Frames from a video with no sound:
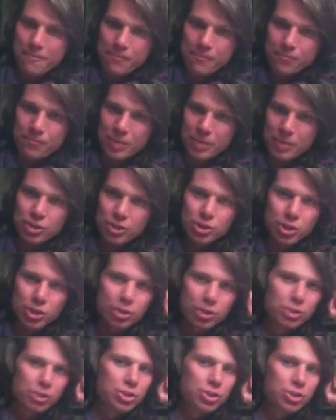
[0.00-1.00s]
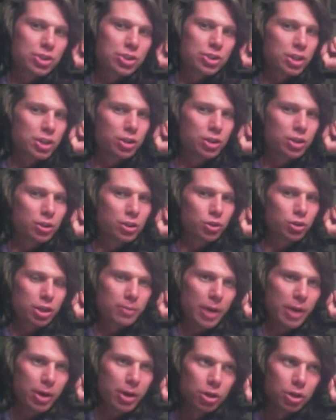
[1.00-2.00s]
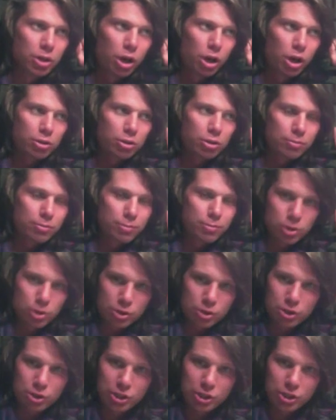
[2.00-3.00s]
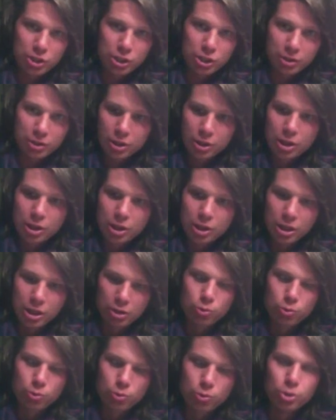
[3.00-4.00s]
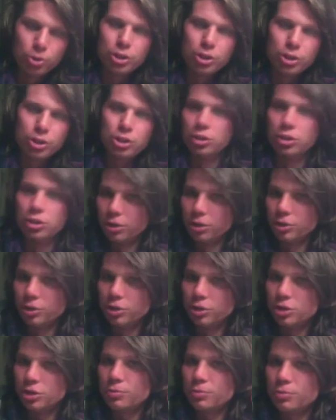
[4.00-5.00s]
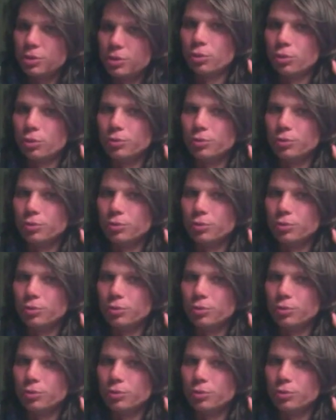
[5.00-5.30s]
and started studying and learning about heart marketing and really delivering to people